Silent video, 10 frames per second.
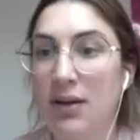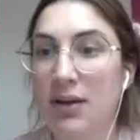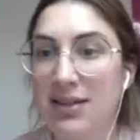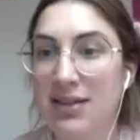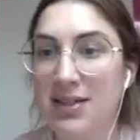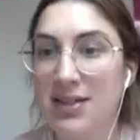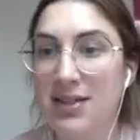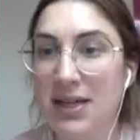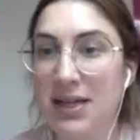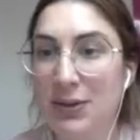let's
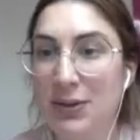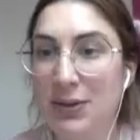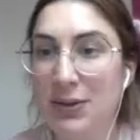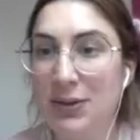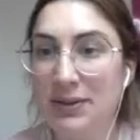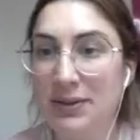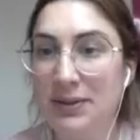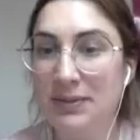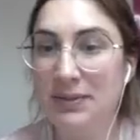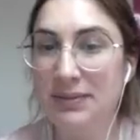describe it together.
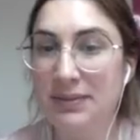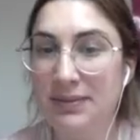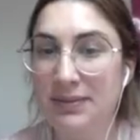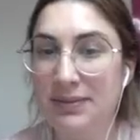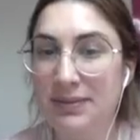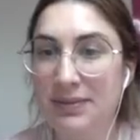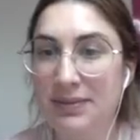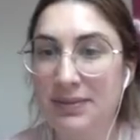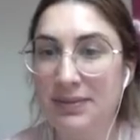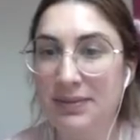
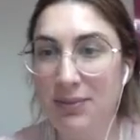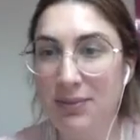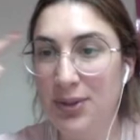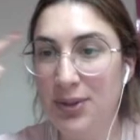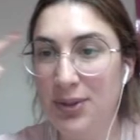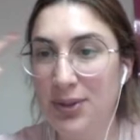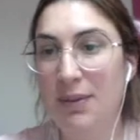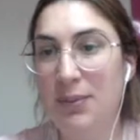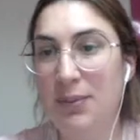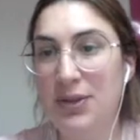Remember,
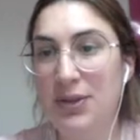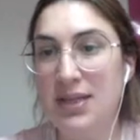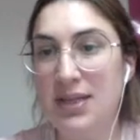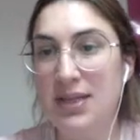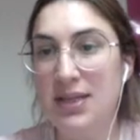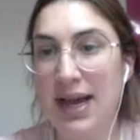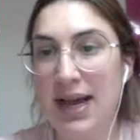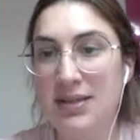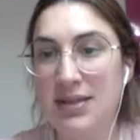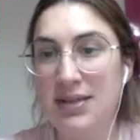put,
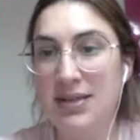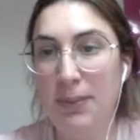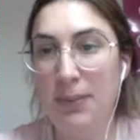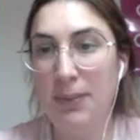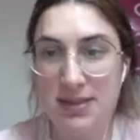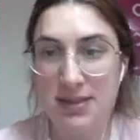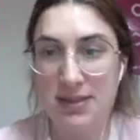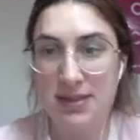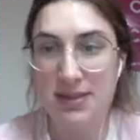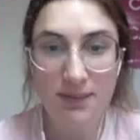add, place,
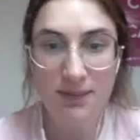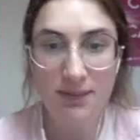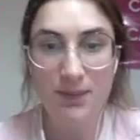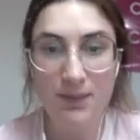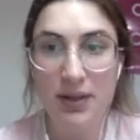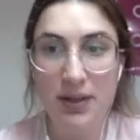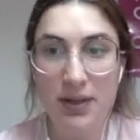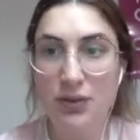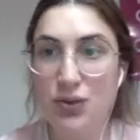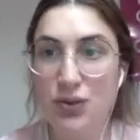
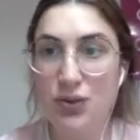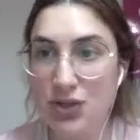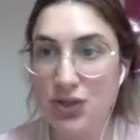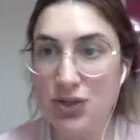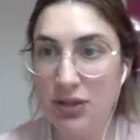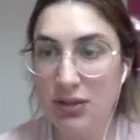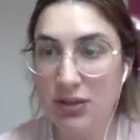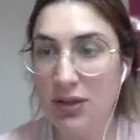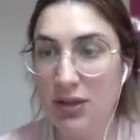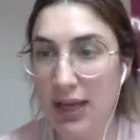duration,
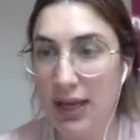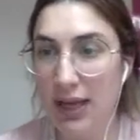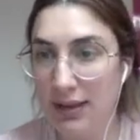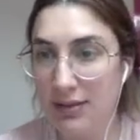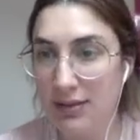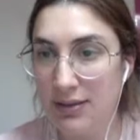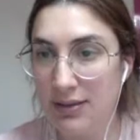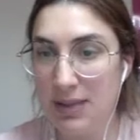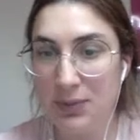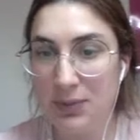and the
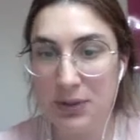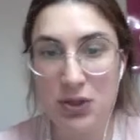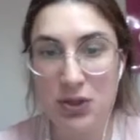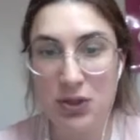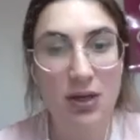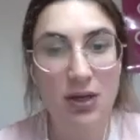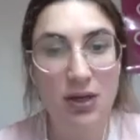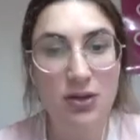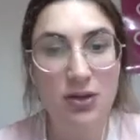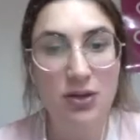temperature.
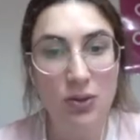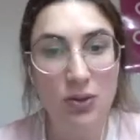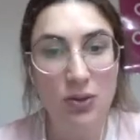So